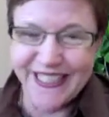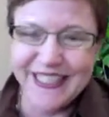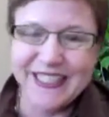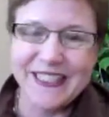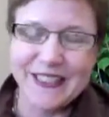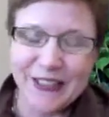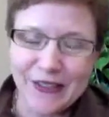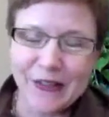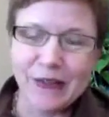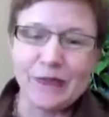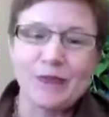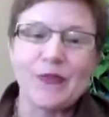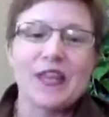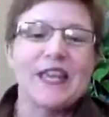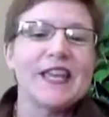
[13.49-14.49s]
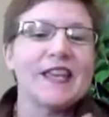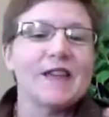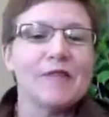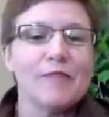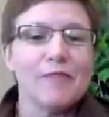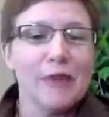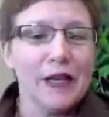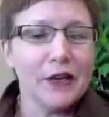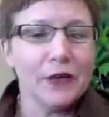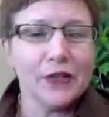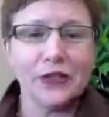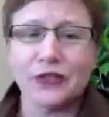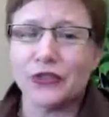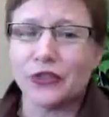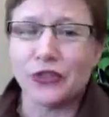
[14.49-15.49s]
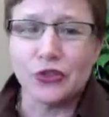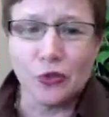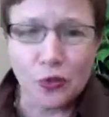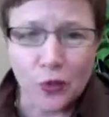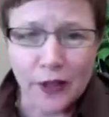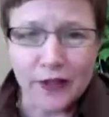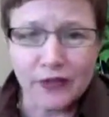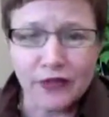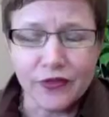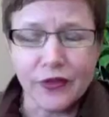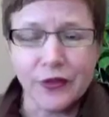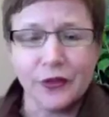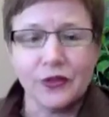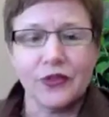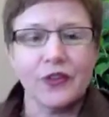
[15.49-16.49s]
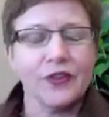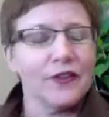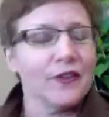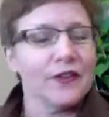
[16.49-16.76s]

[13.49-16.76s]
So, beta readers are great folks.